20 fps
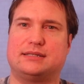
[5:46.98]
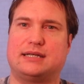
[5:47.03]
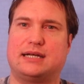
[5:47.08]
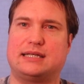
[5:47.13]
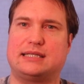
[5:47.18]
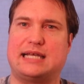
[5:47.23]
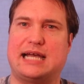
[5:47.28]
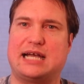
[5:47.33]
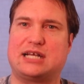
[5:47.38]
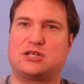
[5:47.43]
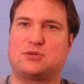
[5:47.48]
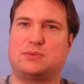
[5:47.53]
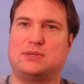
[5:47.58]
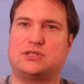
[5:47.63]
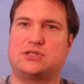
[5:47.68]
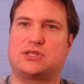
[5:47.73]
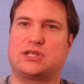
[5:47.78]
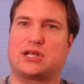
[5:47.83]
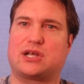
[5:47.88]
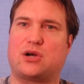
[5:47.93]

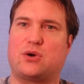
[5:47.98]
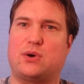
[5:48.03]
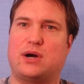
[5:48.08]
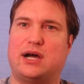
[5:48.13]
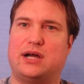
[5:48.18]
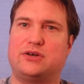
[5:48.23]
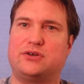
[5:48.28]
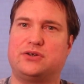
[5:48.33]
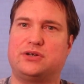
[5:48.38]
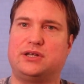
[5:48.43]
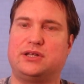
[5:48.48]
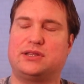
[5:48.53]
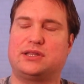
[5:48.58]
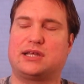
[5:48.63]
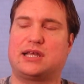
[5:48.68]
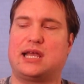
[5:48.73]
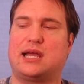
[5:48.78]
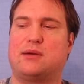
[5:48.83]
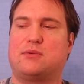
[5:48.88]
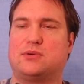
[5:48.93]
attachments that go underneath the
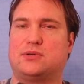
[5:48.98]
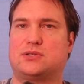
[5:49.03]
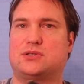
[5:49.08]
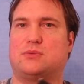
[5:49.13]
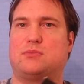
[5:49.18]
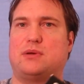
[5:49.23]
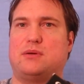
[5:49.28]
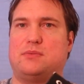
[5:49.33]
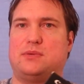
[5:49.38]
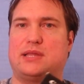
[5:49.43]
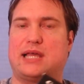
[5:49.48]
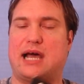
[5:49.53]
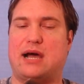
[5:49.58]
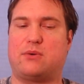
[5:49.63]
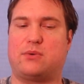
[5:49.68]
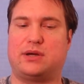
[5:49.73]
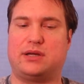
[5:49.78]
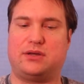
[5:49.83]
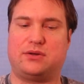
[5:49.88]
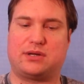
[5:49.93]
camera, so maybe that
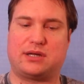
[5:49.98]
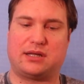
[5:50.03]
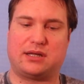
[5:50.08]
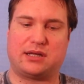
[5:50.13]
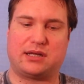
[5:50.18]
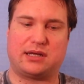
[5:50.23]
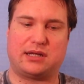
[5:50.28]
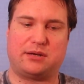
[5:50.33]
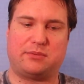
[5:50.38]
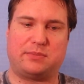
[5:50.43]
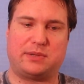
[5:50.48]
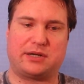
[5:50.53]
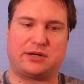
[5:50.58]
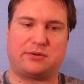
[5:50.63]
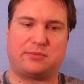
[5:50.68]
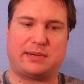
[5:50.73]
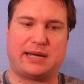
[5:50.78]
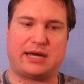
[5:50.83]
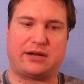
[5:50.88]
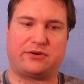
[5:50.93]
way you can get a bigger
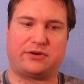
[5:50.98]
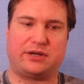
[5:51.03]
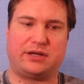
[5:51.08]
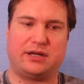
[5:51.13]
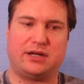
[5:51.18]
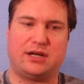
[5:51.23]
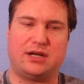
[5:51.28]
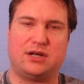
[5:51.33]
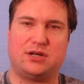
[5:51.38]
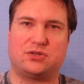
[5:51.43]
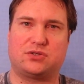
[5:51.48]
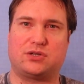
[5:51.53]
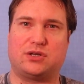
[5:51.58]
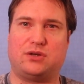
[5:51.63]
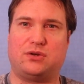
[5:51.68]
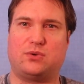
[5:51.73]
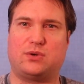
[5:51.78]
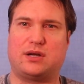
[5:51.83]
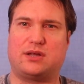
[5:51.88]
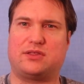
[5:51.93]
battery. So
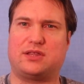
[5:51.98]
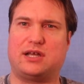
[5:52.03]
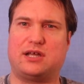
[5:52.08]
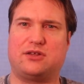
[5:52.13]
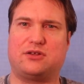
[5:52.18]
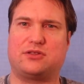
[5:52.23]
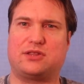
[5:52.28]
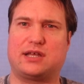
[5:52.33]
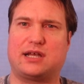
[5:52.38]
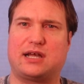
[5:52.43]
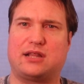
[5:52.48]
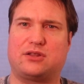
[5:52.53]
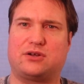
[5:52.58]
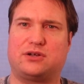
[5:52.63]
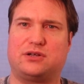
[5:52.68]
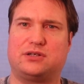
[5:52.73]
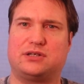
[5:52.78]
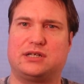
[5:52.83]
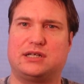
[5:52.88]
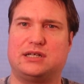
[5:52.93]
the other thing I
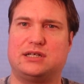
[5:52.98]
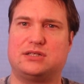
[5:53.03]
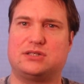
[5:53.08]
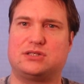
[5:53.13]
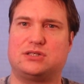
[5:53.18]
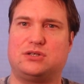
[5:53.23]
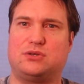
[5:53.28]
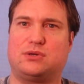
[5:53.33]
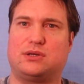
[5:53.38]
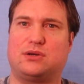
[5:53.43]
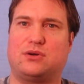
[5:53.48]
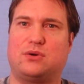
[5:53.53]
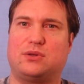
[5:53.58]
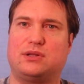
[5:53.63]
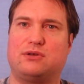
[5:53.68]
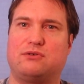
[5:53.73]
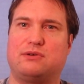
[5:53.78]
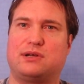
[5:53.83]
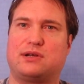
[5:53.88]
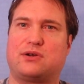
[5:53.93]
learned is you can
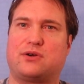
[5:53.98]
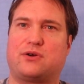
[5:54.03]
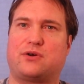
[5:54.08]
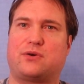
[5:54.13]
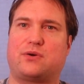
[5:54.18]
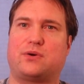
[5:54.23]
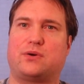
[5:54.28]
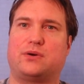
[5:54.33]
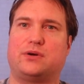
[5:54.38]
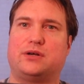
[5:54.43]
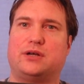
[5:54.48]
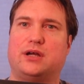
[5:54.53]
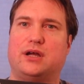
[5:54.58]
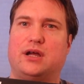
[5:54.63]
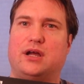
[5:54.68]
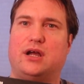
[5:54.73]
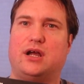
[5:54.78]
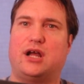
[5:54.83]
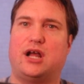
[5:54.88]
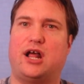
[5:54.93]
only record
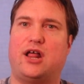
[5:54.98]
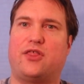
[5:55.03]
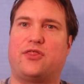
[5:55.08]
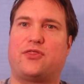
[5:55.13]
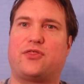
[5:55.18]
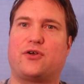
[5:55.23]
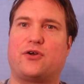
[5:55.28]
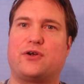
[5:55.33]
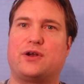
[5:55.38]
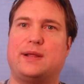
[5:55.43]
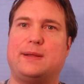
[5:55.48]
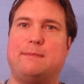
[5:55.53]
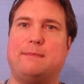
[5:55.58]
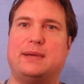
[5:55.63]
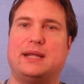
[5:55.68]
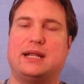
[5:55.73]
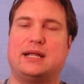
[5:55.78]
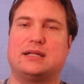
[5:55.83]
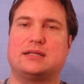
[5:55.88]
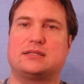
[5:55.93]
30
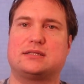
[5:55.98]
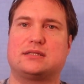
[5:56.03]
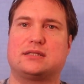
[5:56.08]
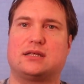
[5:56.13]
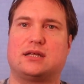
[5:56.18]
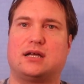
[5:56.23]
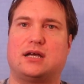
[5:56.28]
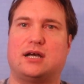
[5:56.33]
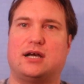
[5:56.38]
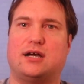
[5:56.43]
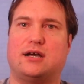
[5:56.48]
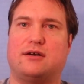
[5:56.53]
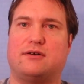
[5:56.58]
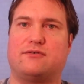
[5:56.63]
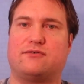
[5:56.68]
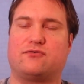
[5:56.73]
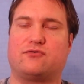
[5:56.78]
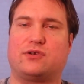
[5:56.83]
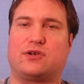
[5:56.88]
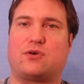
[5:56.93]
minutes
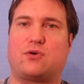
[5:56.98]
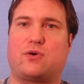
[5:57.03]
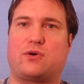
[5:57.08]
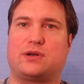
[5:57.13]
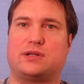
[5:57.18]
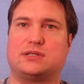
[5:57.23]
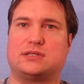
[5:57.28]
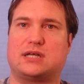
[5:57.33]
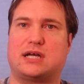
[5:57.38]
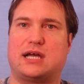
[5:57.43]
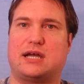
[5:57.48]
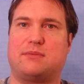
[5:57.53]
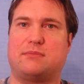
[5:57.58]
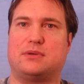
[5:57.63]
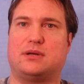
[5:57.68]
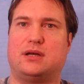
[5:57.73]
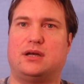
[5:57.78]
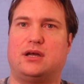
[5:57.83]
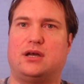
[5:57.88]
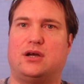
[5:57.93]
of recording time
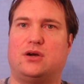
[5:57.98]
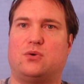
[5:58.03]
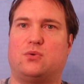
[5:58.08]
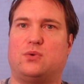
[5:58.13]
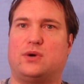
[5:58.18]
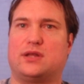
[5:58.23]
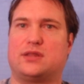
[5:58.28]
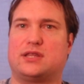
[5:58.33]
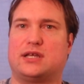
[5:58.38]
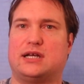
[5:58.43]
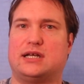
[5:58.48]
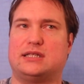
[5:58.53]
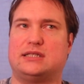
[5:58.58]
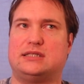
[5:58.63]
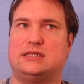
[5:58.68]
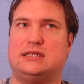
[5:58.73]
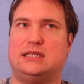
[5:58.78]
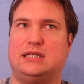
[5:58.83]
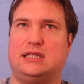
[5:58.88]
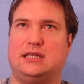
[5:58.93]
with a
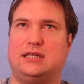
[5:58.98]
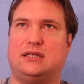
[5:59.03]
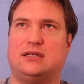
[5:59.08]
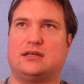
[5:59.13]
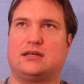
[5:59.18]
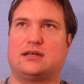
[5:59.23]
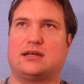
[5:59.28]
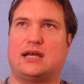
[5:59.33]
DSLR.